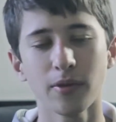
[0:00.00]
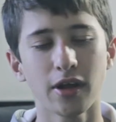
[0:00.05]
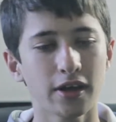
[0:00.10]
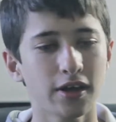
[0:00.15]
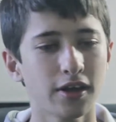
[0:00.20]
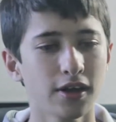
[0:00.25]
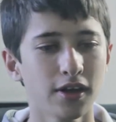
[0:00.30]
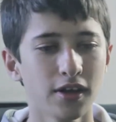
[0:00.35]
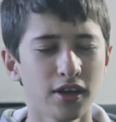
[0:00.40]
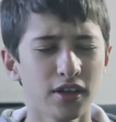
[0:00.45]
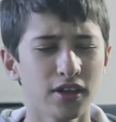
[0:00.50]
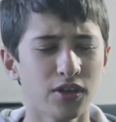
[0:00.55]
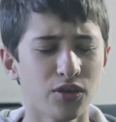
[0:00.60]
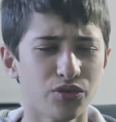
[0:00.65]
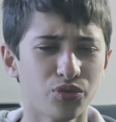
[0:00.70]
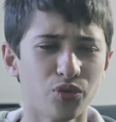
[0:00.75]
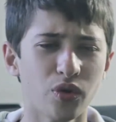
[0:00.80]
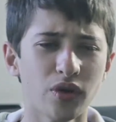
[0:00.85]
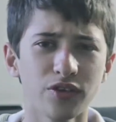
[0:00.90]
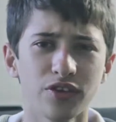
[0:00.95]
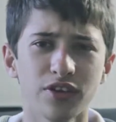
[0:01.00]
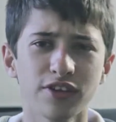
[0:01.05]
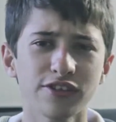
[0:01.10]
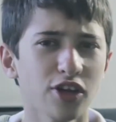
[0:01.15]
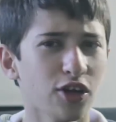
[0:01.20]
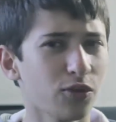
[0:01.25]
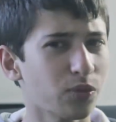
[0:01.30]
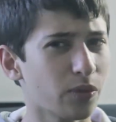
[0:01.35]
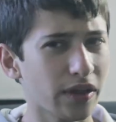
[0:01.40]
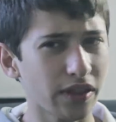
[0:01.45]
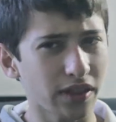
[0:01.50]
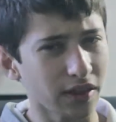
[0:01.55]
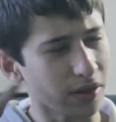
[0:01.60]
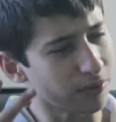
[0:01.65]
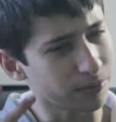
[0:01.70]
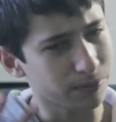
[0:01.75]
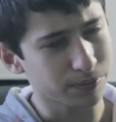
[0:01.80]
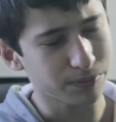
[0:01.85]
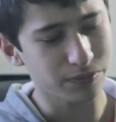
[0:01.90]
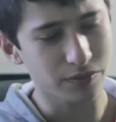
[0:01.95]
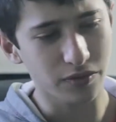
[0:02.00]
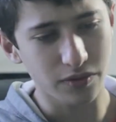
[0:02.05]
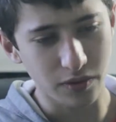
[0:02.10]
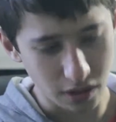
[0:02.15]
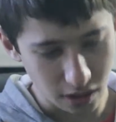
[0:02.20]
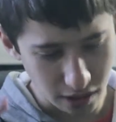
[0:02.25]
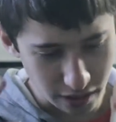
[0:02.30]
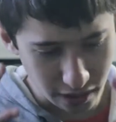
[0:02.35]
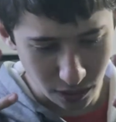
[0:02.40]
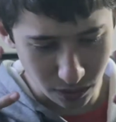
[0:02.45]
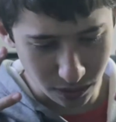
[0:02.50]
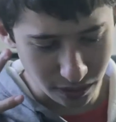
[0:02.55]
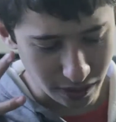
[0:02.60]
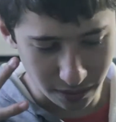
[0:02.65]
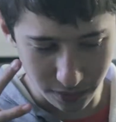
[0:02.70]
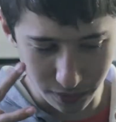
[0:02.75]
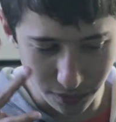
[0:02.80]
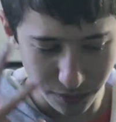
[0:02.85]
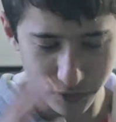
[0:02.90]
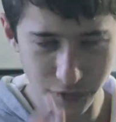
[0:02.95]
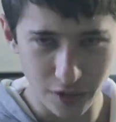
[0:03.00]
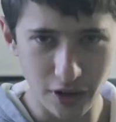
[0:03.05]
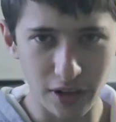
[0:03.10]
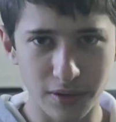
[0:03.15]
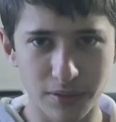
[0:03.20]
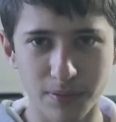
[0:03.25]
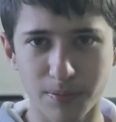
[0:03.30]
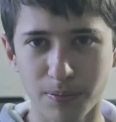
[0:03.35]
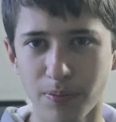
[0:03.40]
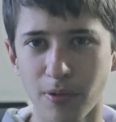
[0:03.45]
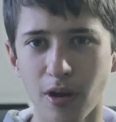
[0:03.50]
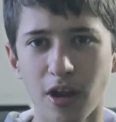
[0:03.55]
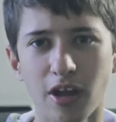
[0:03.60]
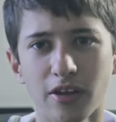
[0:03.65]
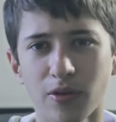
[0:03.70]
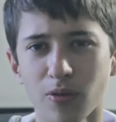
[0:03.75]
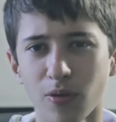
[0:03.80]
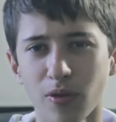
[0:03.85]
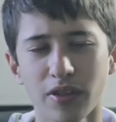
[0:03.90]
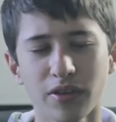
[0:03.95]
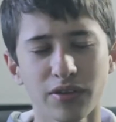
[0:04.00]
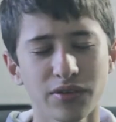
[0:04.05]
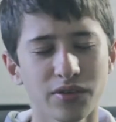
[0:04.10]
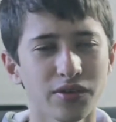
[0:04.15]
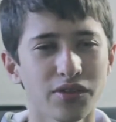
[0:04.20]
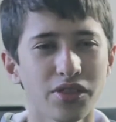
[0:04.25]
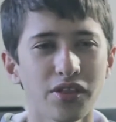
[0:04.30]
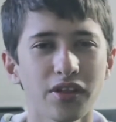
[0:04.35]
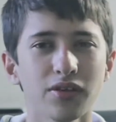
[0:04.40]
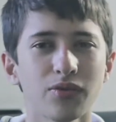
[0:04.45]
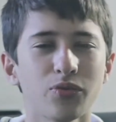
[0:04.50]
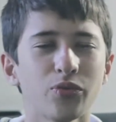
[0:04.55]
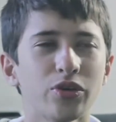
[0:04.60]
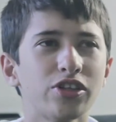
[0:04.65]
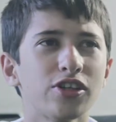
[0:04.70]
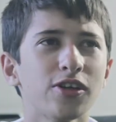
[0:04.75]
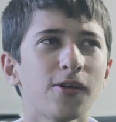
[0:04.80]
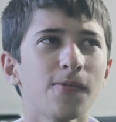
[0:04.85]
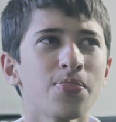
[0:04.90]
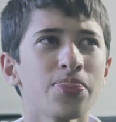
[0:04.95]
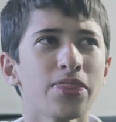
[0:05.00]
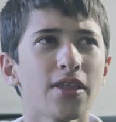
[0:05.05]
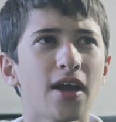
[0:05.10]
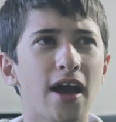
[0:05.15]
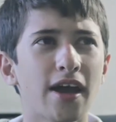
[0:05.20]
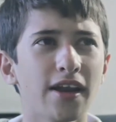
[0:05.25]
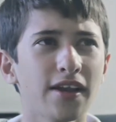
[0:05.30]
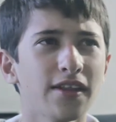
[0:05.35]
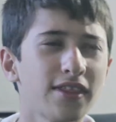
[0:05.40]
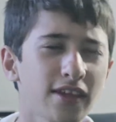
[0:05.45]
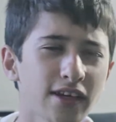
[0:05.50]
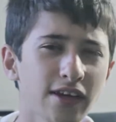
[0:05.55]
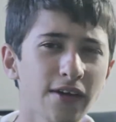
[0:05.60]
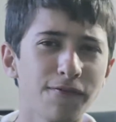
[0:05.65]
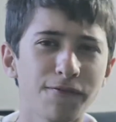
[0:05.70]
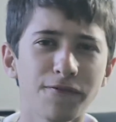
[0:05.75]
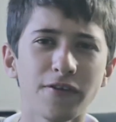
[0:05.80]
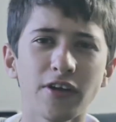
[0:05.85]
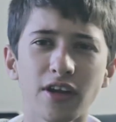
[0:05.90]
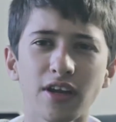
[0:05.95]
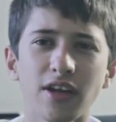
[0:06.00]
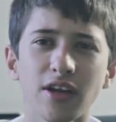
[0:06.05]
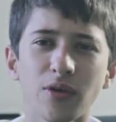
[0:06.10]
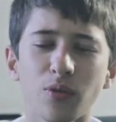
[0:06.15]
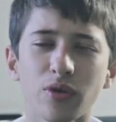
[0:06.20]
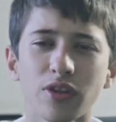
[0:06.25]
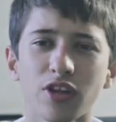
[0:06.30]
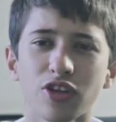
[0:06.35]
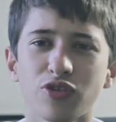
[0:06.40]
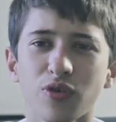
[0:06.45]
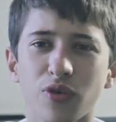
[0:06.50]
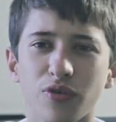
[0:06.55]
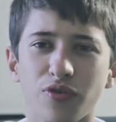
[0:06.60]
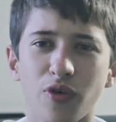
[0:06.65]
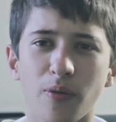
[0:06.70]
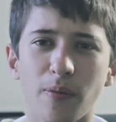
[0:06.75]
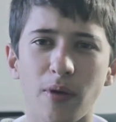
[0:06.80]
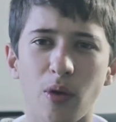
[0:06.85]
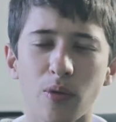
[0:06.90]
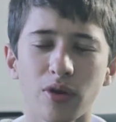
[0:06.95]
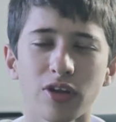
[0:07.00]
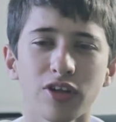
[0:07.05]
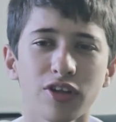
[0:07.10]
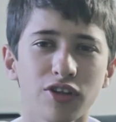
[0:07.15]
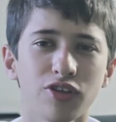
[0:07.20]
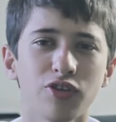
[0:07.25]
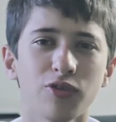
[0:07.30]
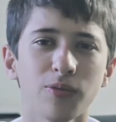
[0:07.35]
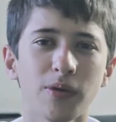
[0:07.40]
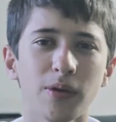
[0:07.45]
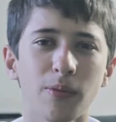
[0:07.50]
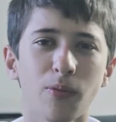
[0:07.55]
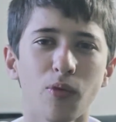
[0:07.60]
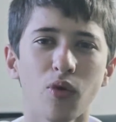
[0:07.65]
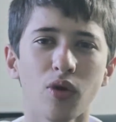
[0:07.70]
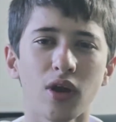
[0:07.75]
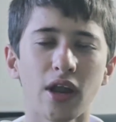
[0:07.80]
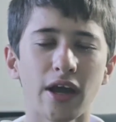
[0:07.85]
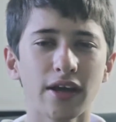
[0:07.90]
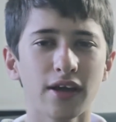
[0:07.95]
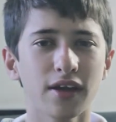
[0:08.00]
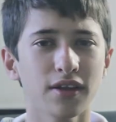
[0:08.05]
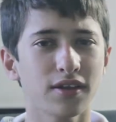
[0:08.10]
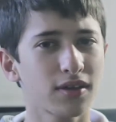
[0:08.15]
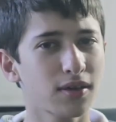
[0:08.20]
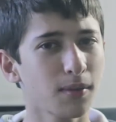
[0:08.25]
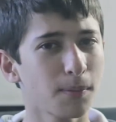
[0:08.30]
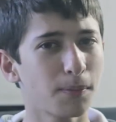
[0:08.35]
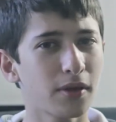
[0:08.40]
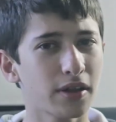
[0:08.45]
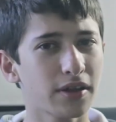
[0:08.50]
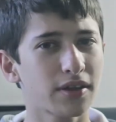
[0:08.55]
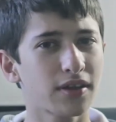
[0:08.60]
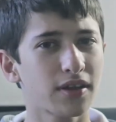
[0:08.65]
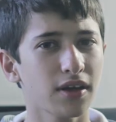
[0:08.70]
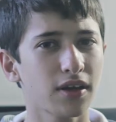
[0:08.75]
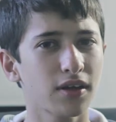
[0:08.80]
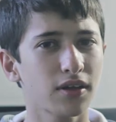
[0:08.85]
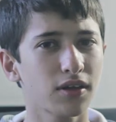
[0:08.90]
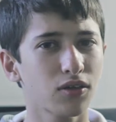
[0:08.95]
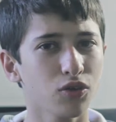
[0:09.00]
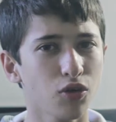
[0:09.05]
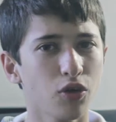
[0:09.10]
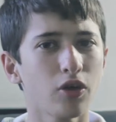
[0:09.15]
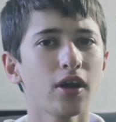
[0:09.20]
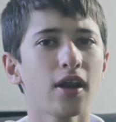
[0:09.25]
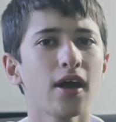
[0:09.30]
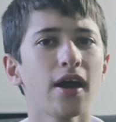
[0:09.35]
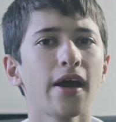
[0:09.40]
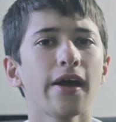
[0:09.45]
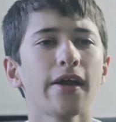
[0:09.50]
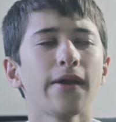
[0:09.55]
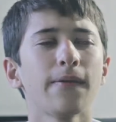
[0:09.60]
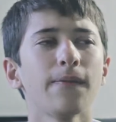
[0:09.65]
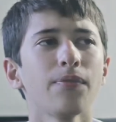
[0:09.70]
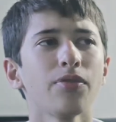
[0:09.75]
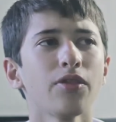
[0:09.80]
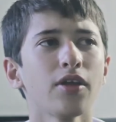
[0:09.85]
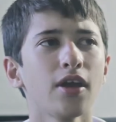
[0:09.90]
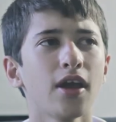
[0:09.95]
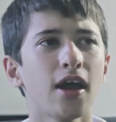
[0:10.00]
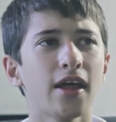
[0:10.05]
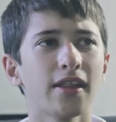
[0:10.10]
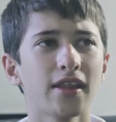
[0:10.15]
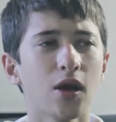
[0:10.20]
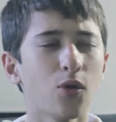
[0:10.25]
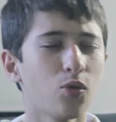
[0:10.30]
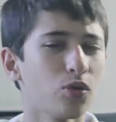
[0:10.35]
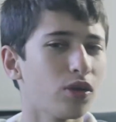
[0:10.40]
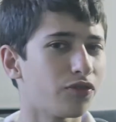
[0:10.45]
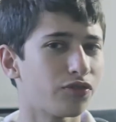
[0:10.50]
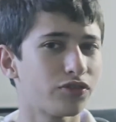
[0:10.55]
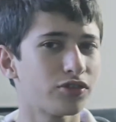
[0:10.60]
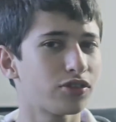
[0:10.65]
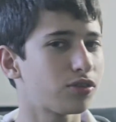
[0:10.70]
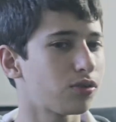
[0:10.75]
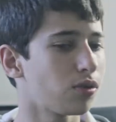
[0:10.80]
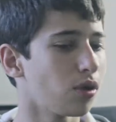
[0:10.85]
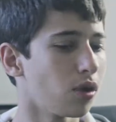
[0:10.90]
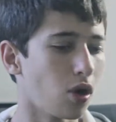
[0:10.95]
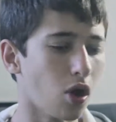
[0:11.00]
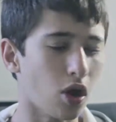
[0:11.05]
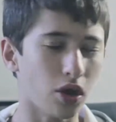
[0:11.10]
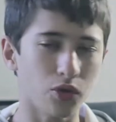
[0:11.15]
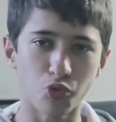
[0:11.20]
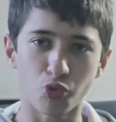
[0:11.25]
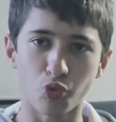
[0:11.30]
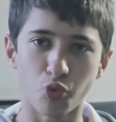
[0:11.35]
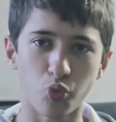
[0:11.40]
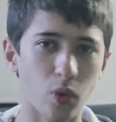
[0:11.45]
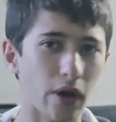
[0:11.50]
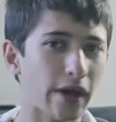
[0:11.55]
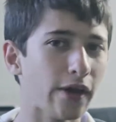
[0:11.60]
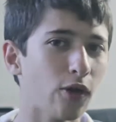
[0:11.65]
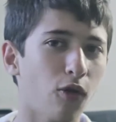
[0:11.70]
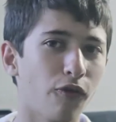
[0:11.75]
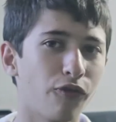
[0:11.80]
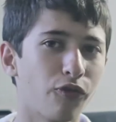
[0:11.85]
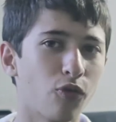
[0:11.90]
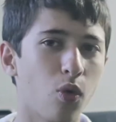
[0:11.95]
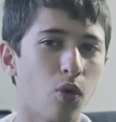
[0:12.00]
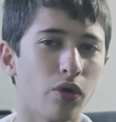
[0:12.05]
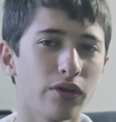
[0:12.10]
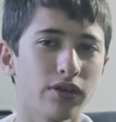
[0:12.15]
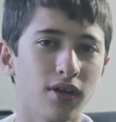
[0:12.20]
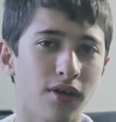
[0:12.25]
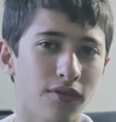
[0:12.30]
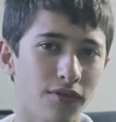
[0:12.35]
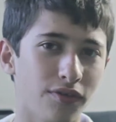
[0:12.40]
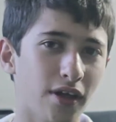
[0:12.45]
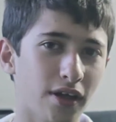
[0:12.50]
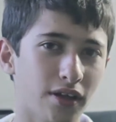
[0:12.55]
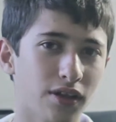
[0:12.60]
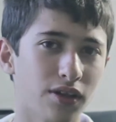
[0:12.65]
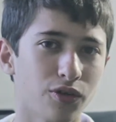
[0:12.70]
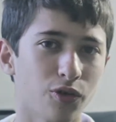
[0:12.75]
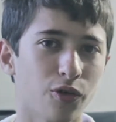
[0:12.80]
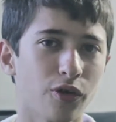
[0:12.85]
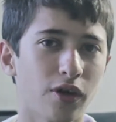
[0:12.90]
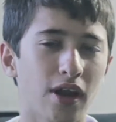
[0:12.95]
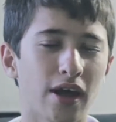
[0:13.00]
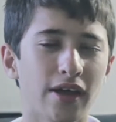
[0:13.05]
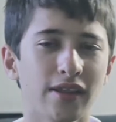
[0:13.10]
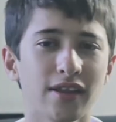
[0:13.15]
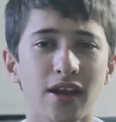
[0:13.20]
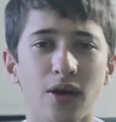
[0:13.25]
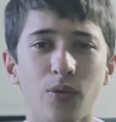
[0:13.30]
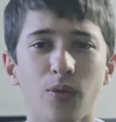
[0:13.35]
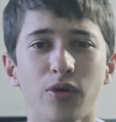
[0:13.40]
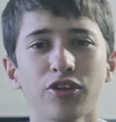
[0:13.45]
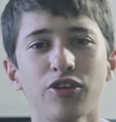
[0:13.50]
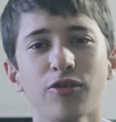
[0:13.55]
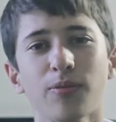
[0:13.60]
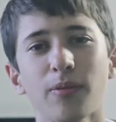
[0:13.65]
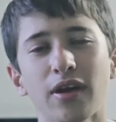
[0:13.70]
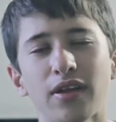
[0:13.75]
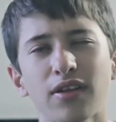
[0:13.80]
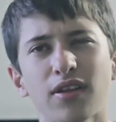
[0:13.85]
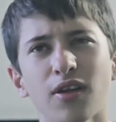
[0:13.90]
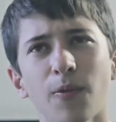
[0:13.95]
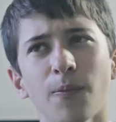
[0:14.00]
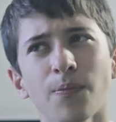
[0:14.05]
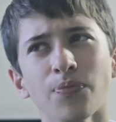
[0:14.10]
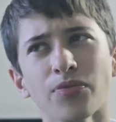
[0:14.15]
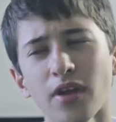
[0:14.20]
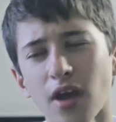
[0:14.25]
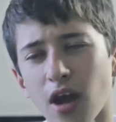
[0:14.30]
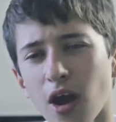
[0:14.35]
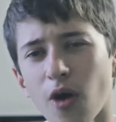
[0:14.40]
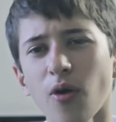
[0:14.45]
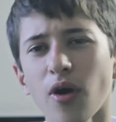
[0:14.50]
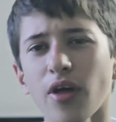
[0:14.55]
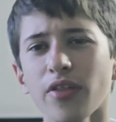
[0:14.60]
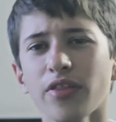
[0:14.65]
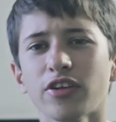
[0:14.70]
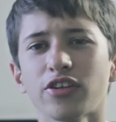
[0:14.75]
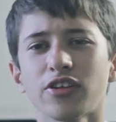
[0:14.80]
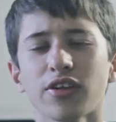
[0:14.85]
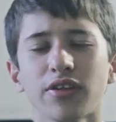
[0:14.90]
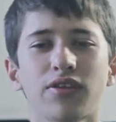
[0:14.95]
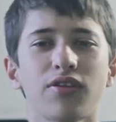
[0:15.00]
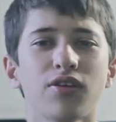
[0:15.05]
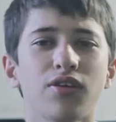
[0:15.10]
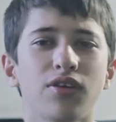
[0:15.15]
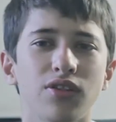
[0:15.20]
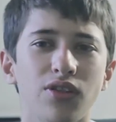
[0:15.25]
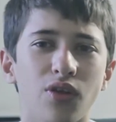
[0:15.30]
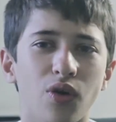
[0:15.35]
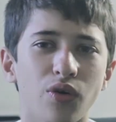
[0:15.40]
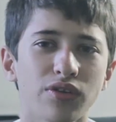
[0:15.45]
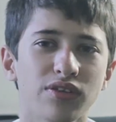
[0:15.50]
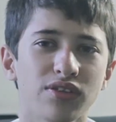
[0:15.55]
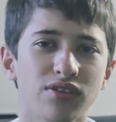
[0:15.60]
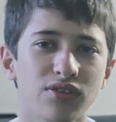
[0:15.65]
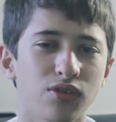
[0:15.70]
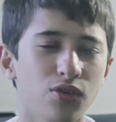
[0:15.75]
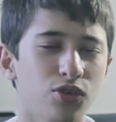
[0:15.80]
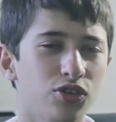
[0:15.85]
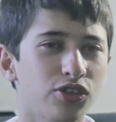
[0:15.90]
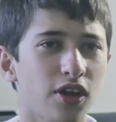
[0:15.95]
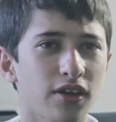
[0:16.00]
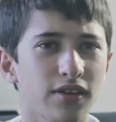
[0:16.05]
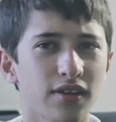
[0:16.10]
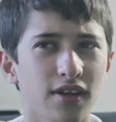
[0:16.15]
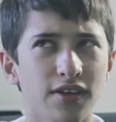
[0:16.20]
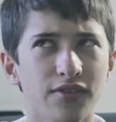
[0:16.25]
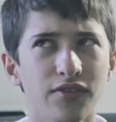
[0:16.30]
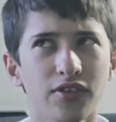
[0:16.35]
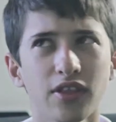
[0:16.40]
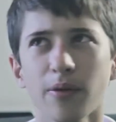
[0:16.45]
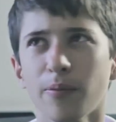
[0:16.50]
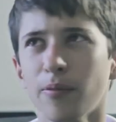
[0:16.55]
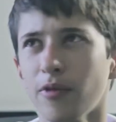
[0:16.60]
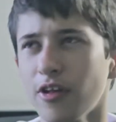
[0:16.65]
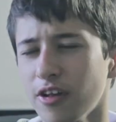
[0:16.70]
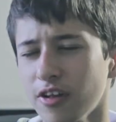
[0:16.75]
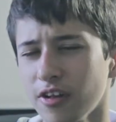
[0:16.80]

Like there was one shot where the there was like face blood and all those sort of things, which I didn't think it fitted in with the short form. I wanted it to be more like a simplistic storyline, and that would have gone way off course of that storyline that I wanted to make. So I rather just took those two shots out of them.